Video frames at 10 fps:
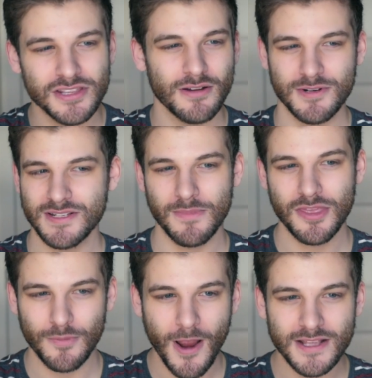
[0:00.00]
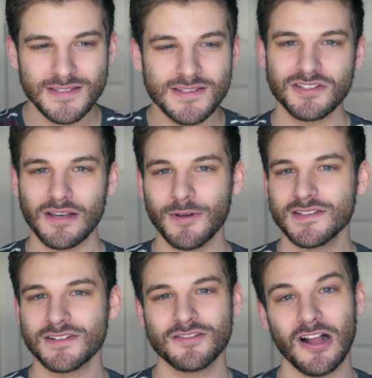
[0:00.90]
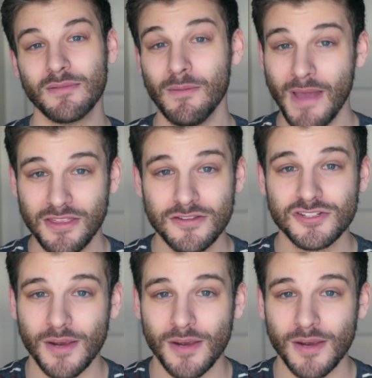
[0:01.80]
There were some threats. She segues into talking about Matthew